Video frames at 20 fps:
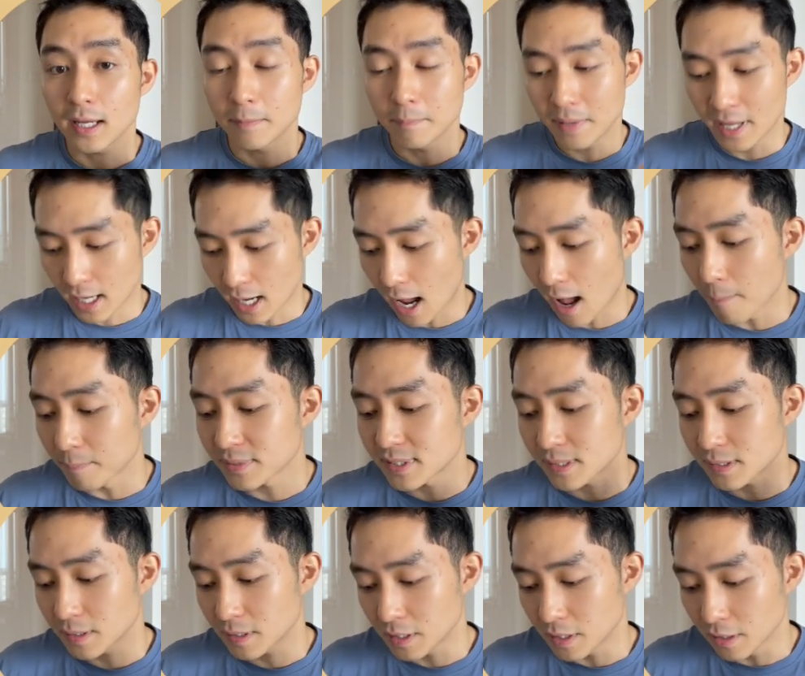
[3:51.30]

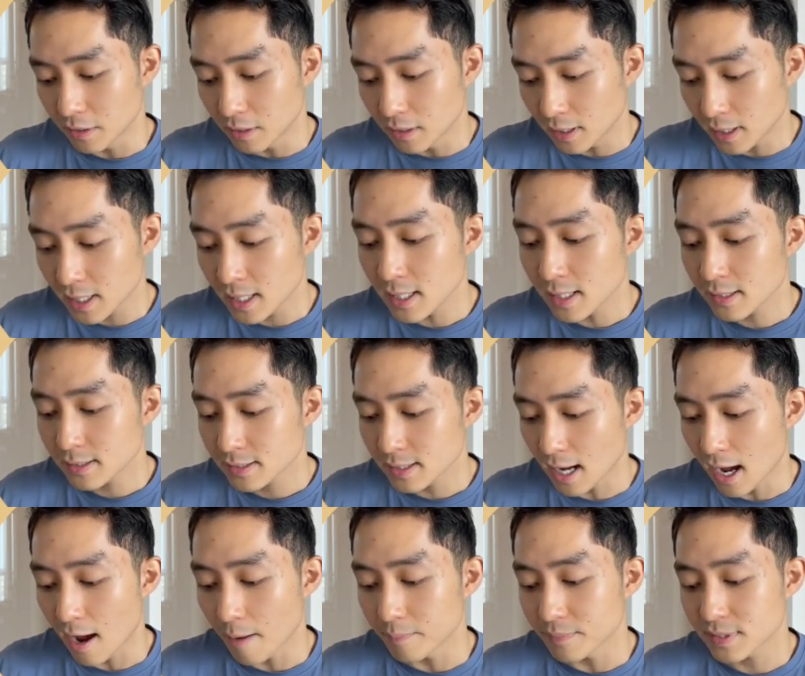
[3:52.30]
becomes yearly
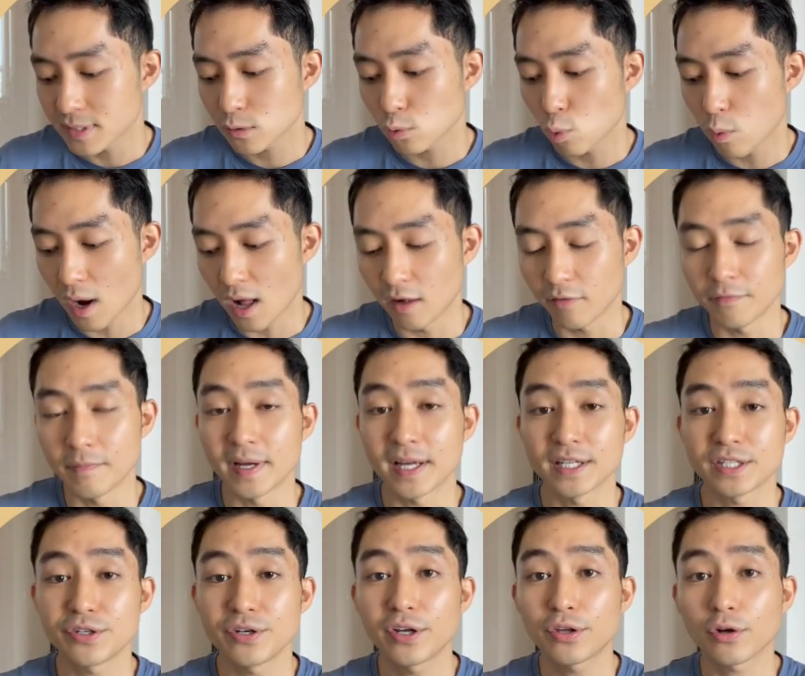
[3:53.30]
times 12
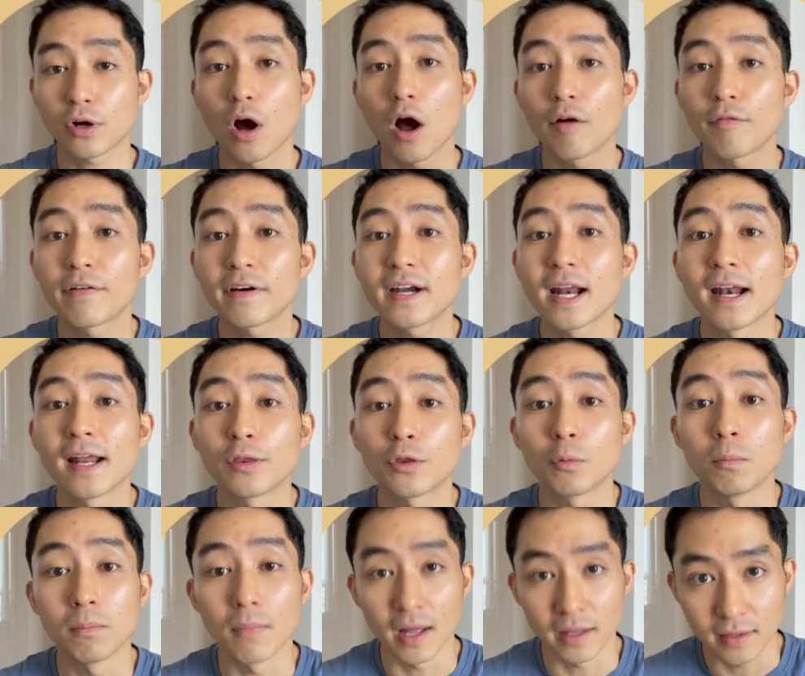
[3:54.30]
because you need to convert that into
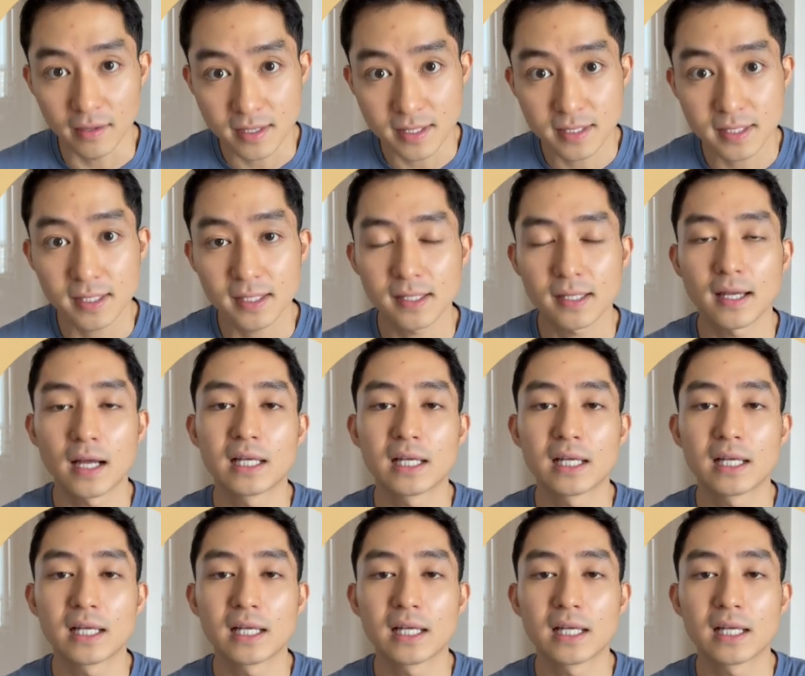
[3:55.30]
months.